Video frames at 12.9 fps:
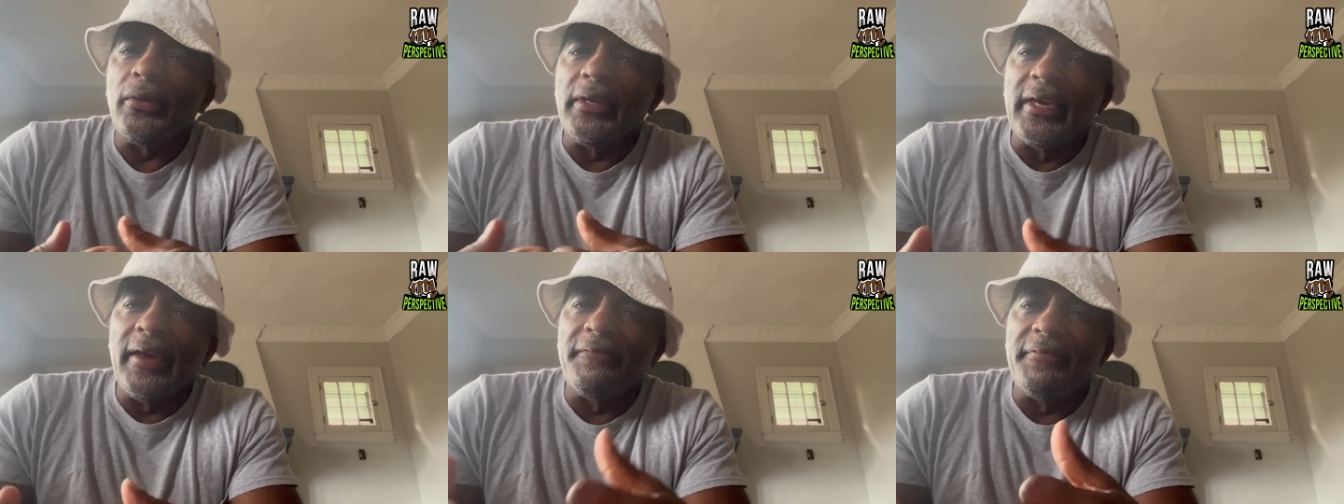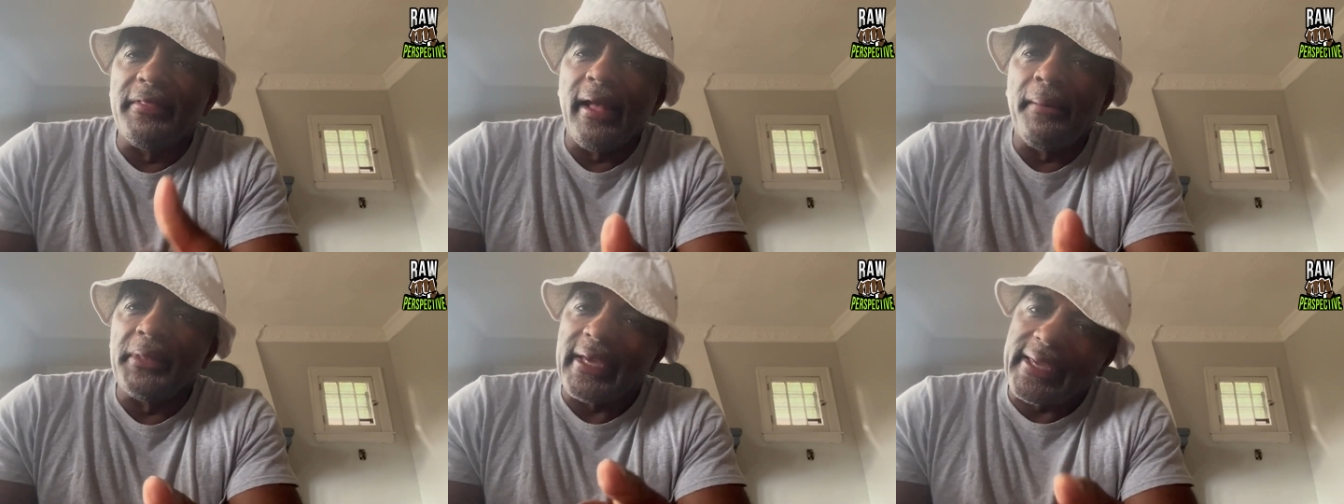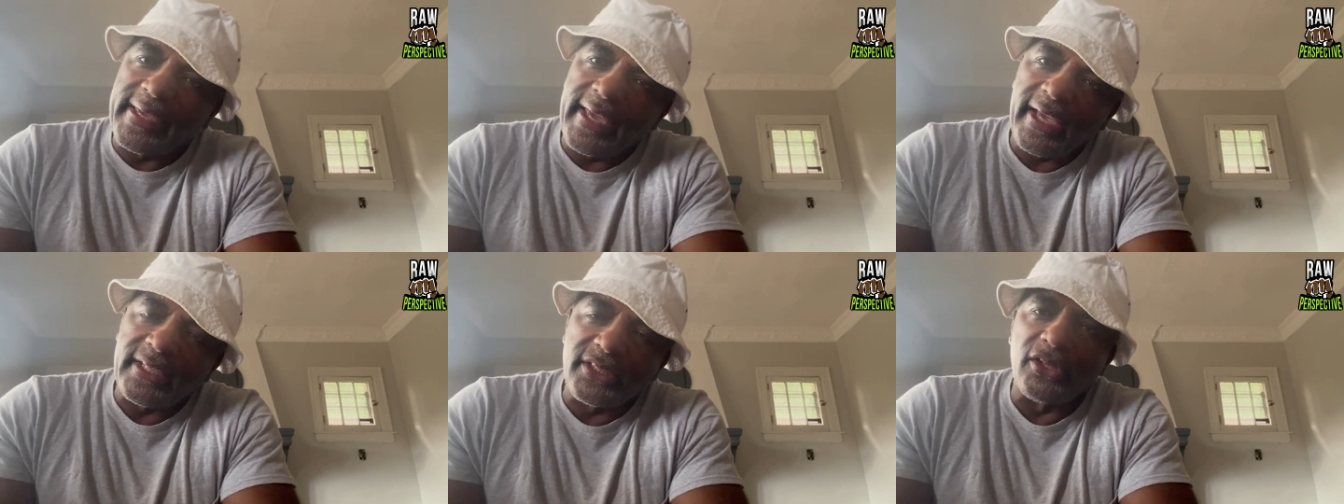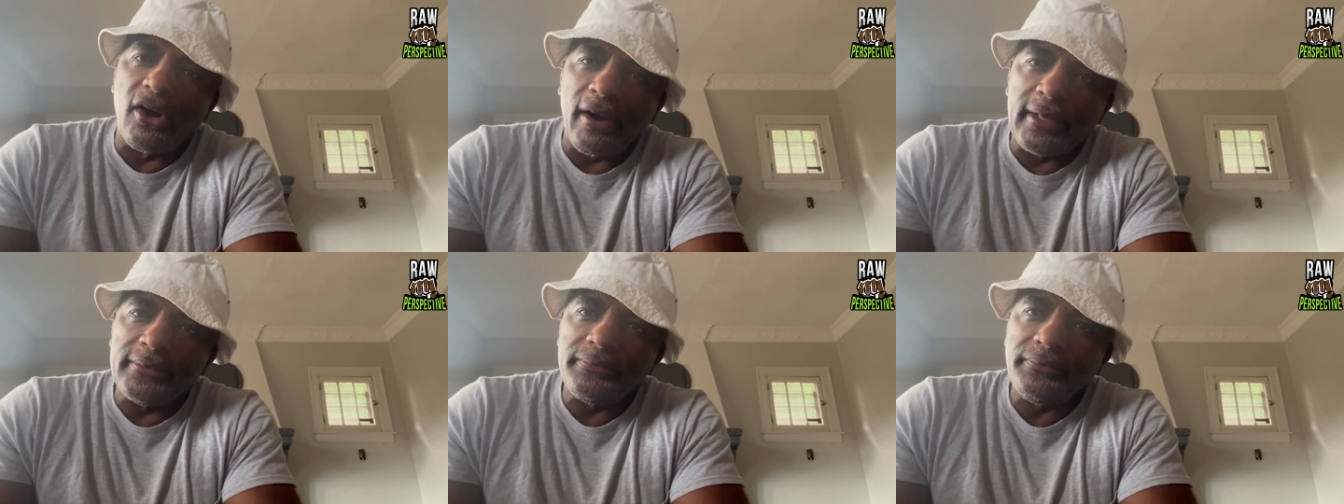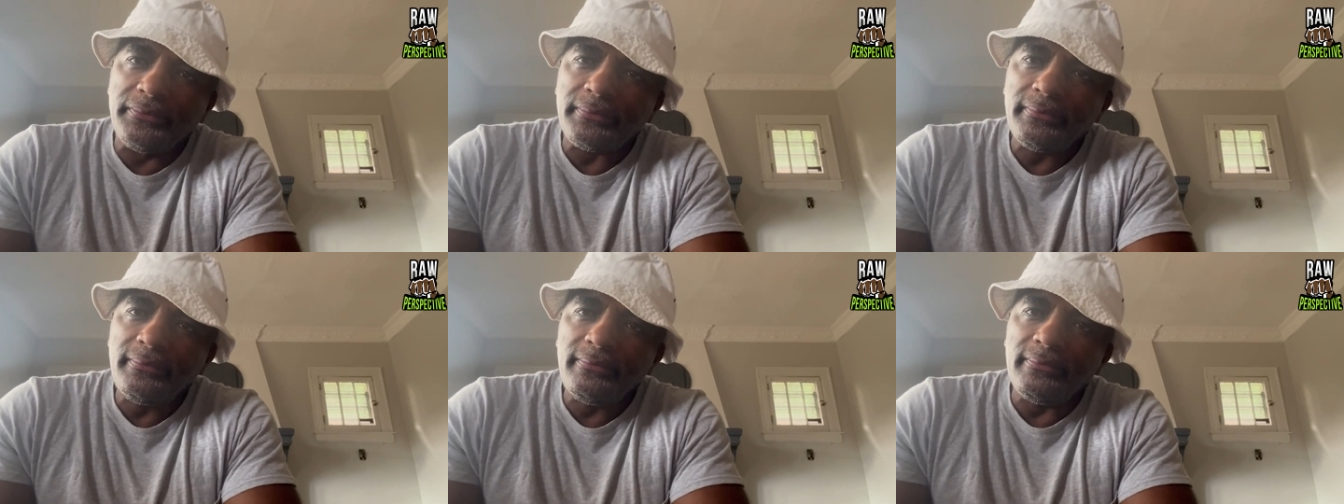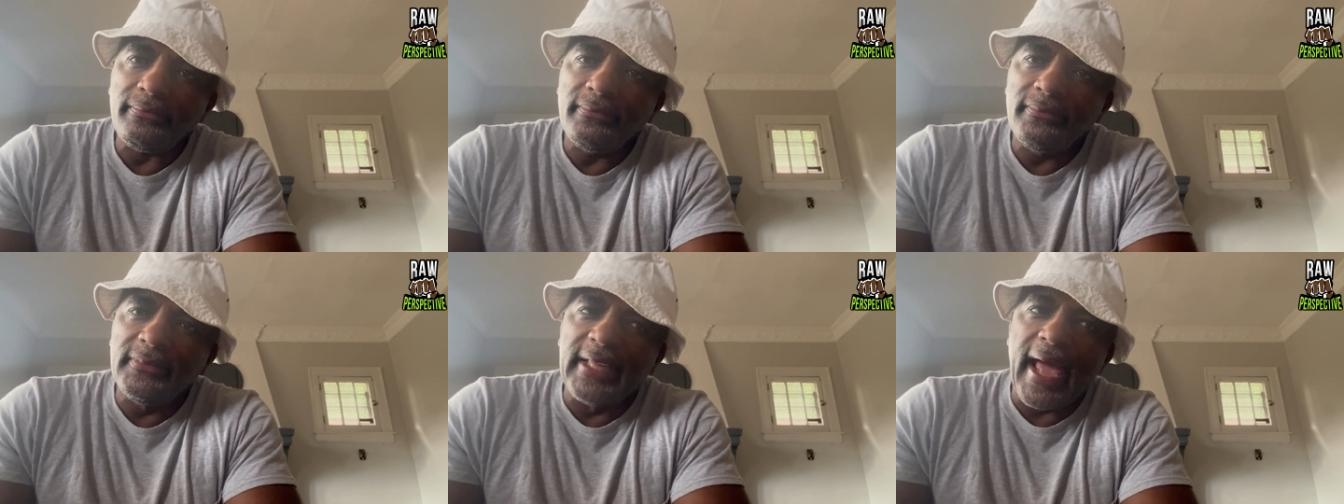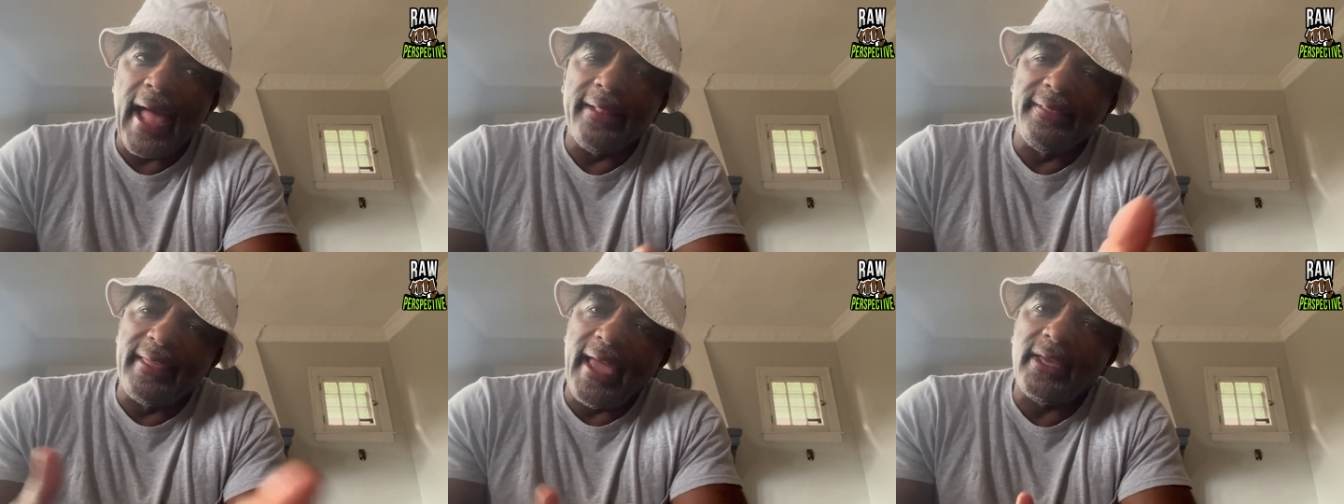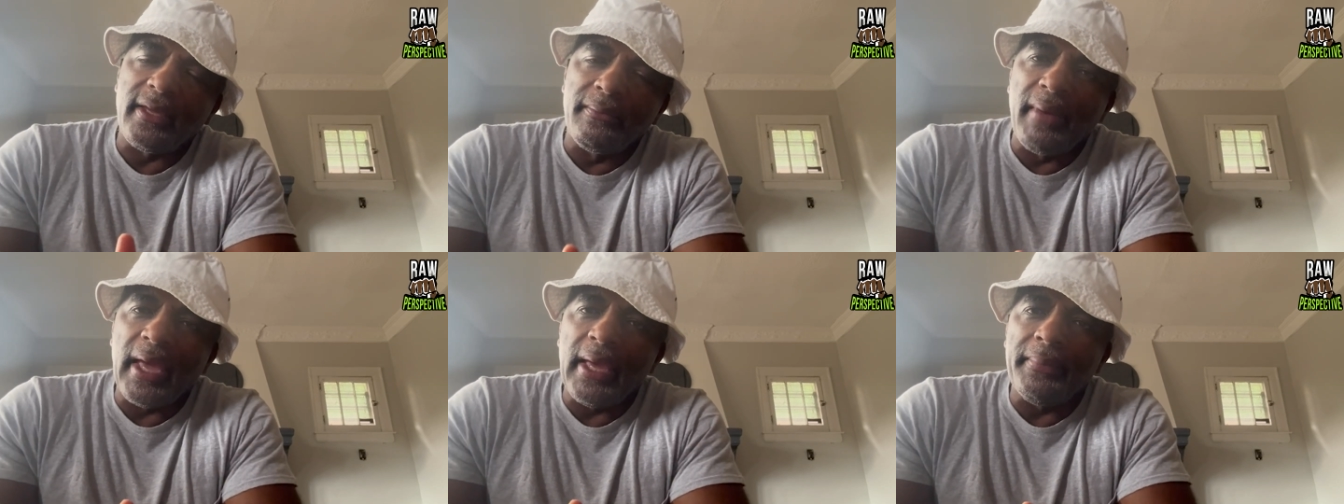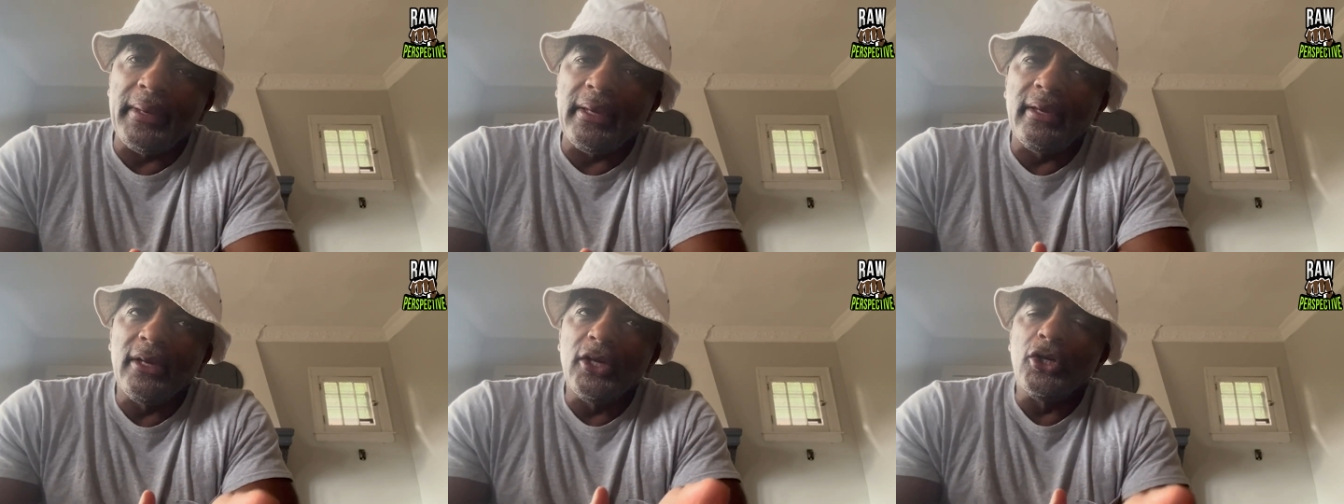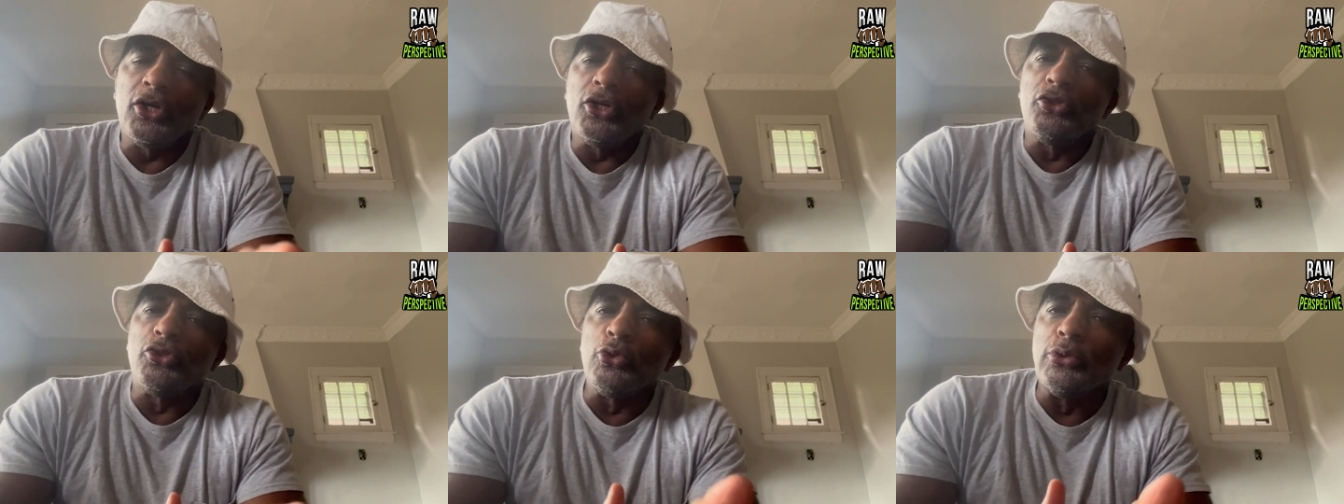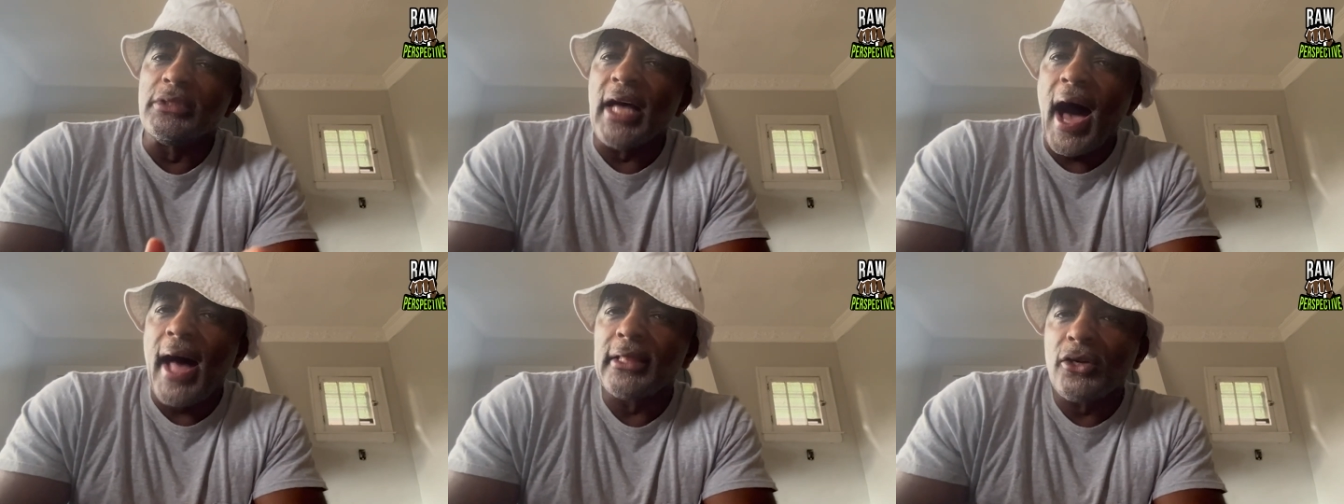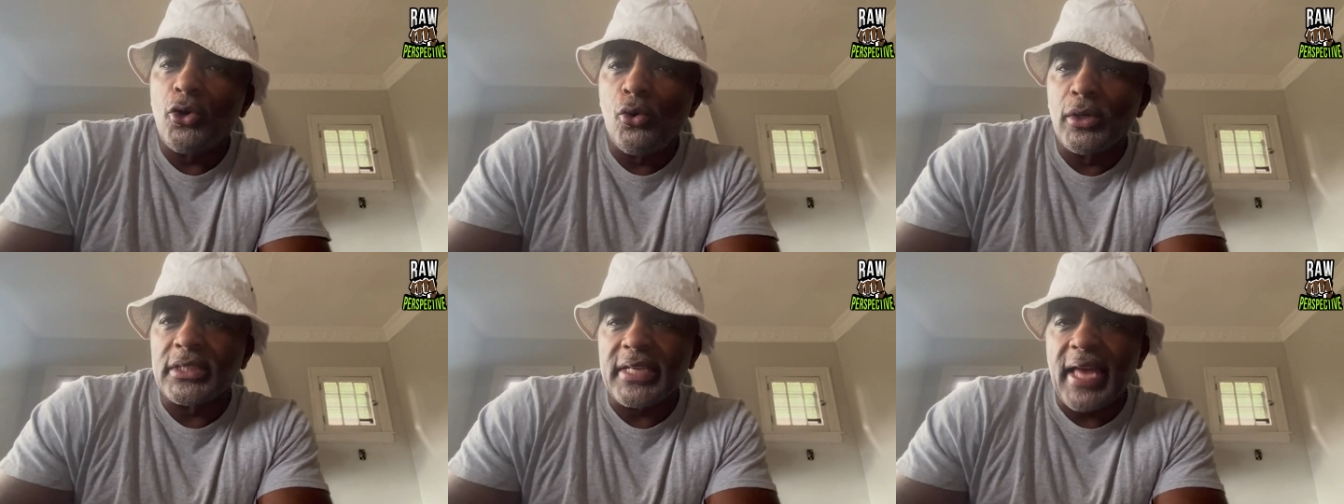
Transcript: give them the kickstart that they can maybe do dollar cost